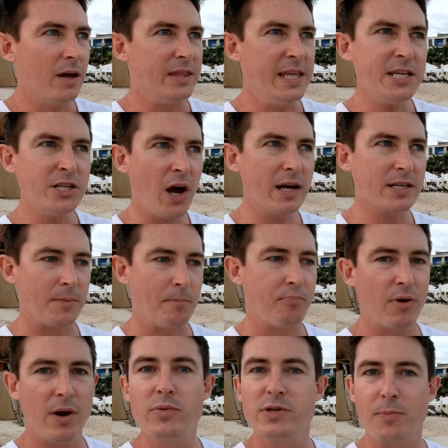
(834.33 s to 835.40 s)
this guy was
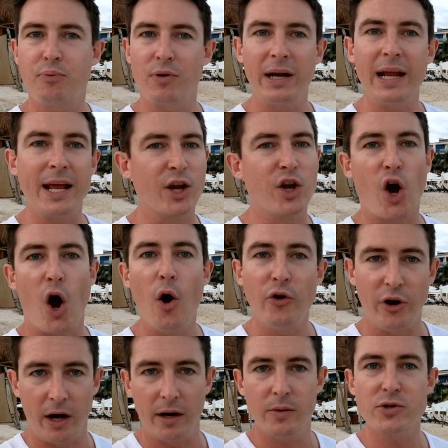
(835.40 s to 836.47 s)
a brilliant
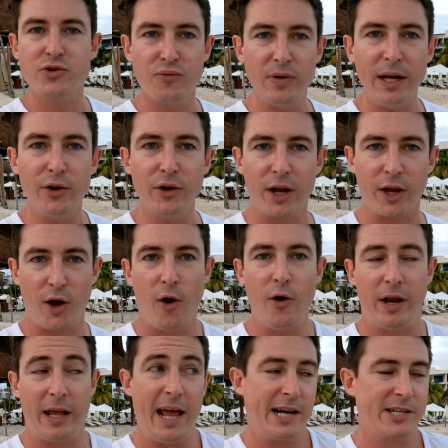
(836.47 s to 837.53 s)
coder. He was really good at
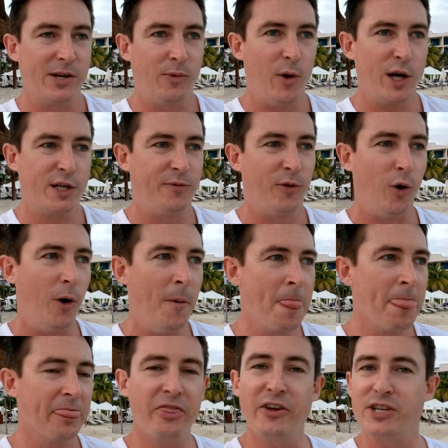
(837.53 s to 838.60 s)
coding. He actually worked for
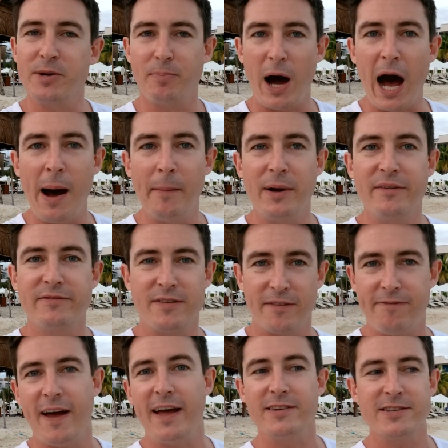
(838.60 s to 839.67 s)
the Department of
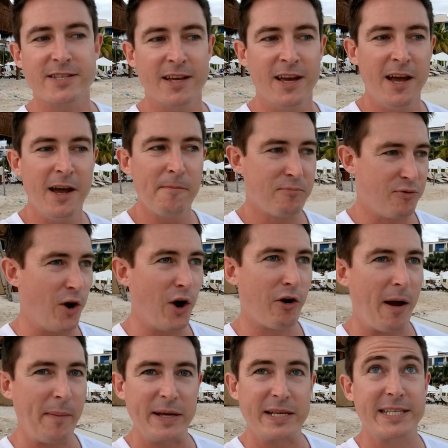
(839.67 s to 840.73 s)
Defense,
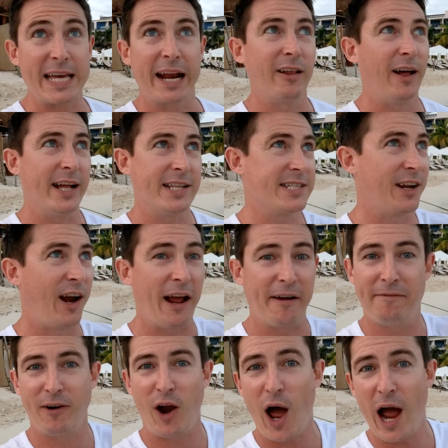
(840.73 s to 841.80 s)
programming satellites to like
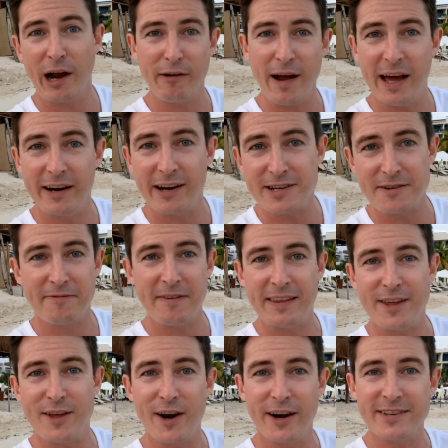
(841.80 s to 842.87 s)
fly around and
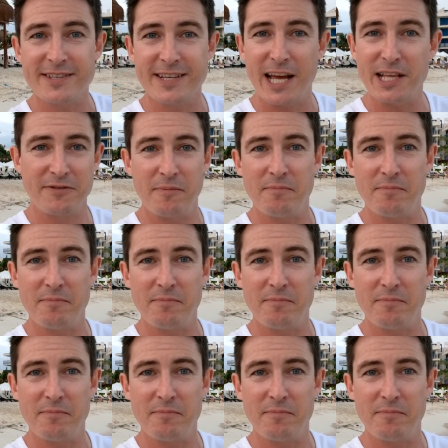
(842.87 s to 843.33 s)
defend the United States